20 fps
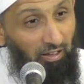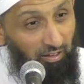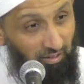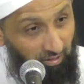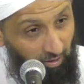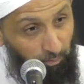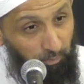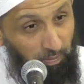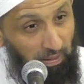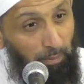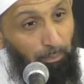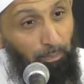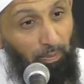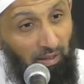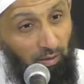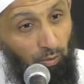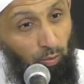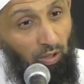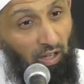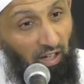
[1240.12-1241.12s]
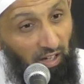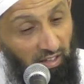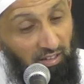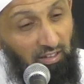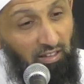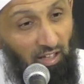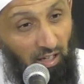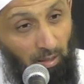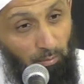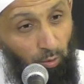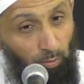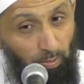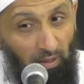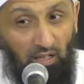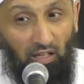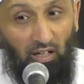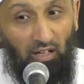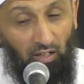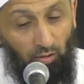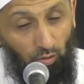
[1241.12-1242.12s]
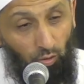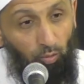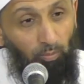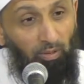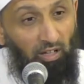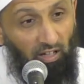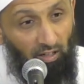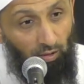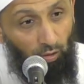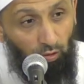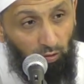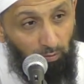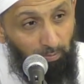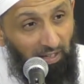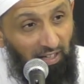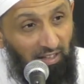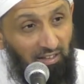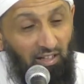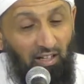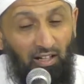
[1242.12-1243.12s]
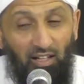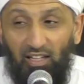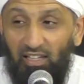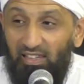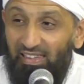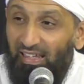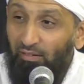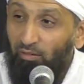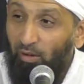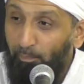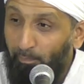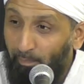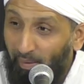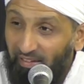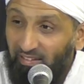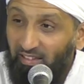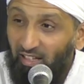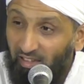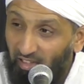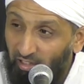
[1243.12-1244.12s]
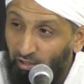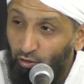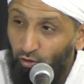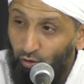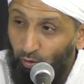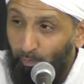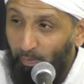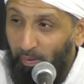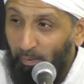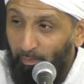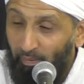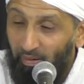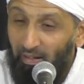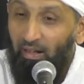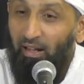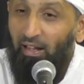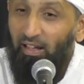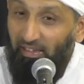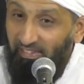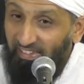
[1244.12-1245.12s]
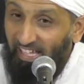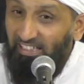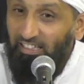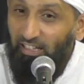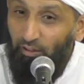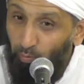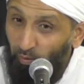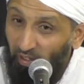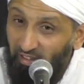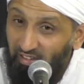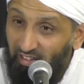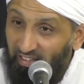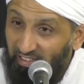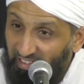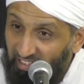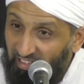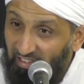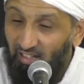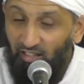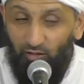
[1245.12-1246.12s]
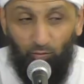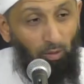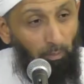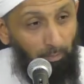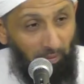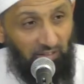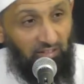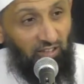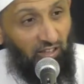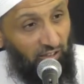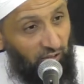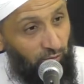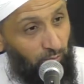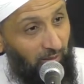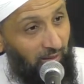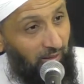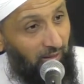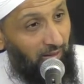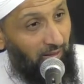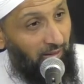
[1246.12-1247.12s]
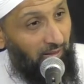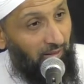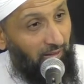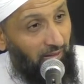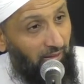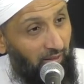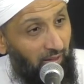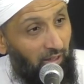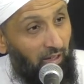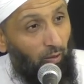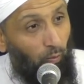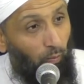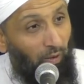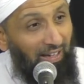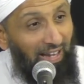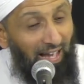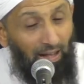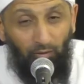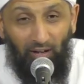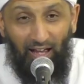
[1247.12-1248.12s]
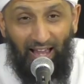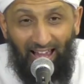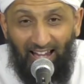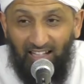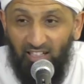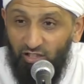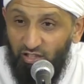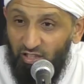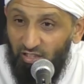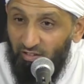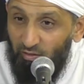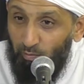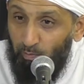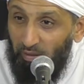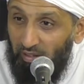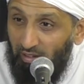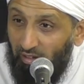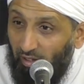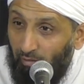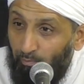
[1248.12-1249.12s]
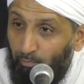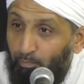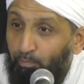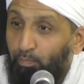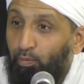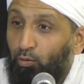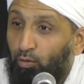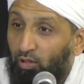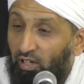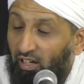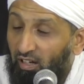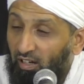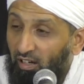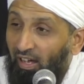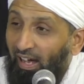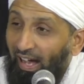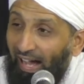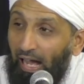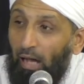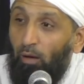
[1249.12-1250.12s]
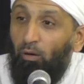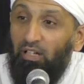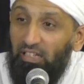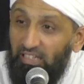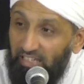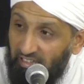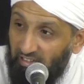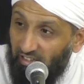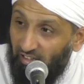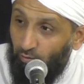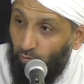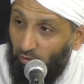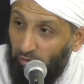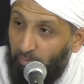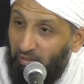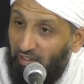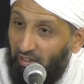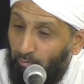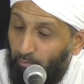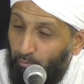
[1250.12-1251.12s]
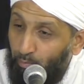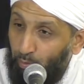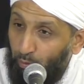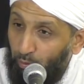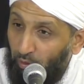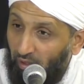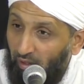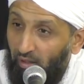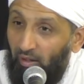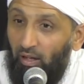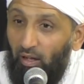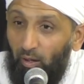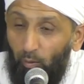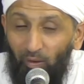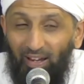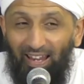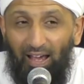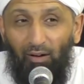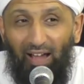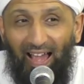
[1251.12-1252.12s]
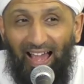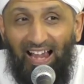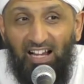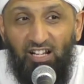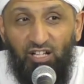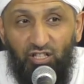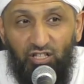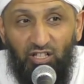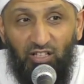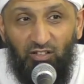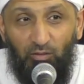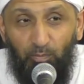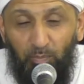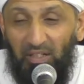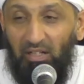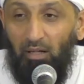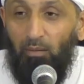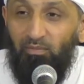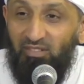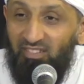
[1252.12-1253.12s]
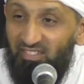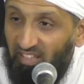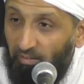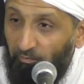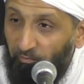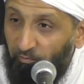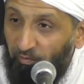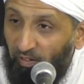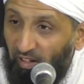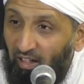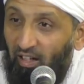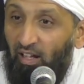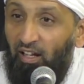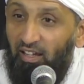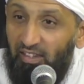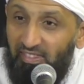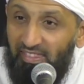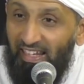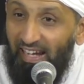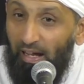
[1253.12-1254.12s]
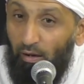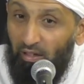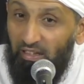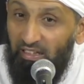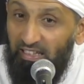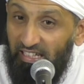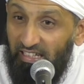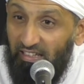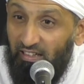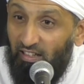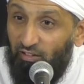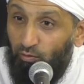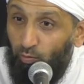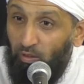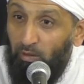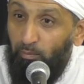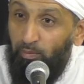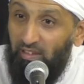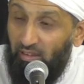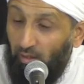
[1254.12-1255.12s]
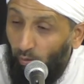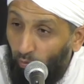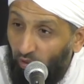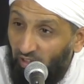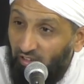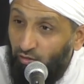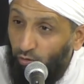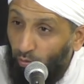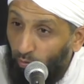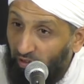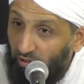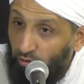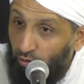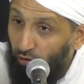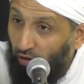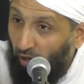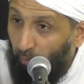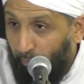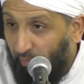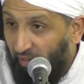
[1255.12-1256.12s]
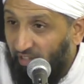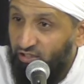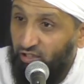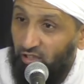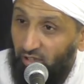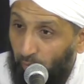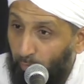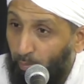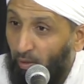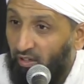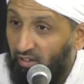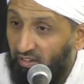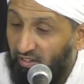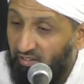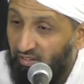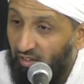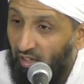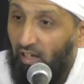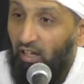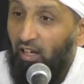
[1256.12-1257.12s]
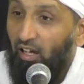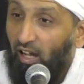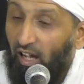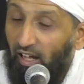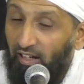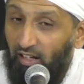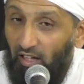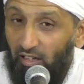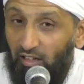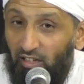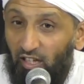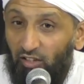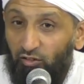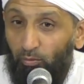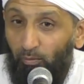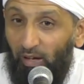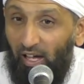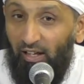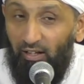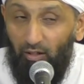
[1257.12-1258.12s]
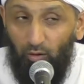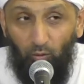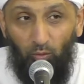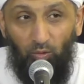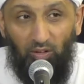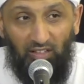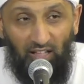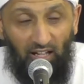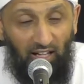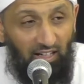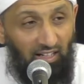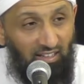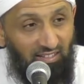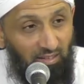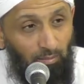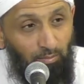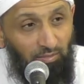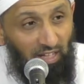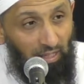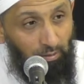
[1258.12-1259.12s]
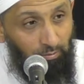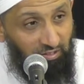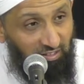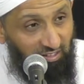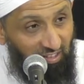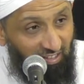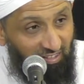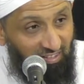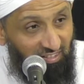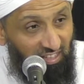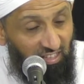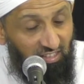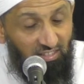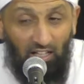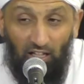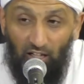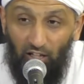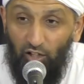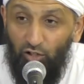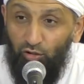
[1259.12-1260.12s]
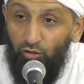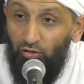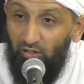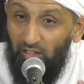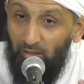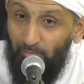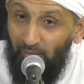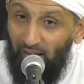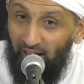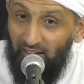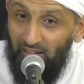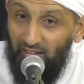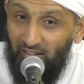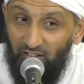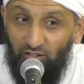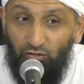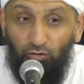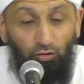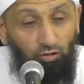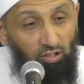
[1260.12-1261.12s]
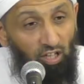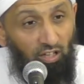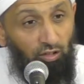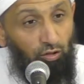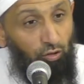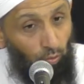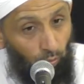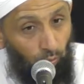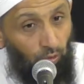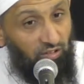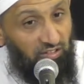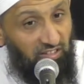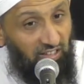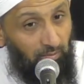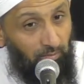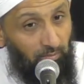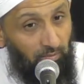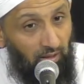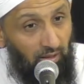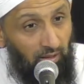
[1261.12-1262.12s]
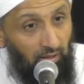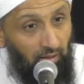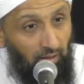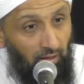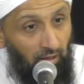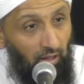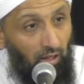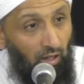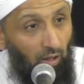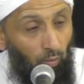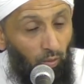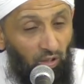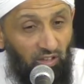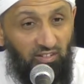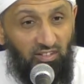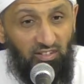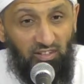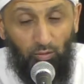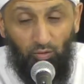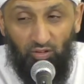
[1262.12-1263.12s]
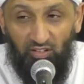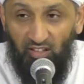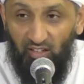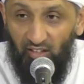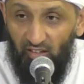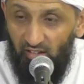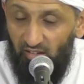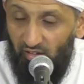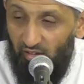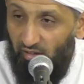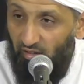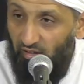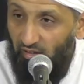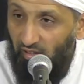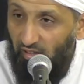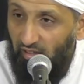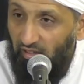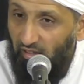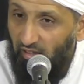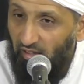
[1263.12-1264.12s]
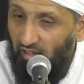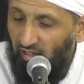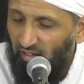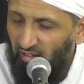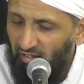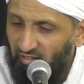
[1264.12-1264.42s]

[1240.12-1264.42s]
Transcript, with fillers: The people who are under Abu Bakr and Umar and Uthman, they were better than you people. That is why the leaders were better as well. When our actions become poor, our leaders will become poor. When our actions become sinful, then our leaders will be the ones who will do oppression upon us. And Allah subhanahu wa ta'ala sometimes does this to remind us to turn towards Him. Once there was a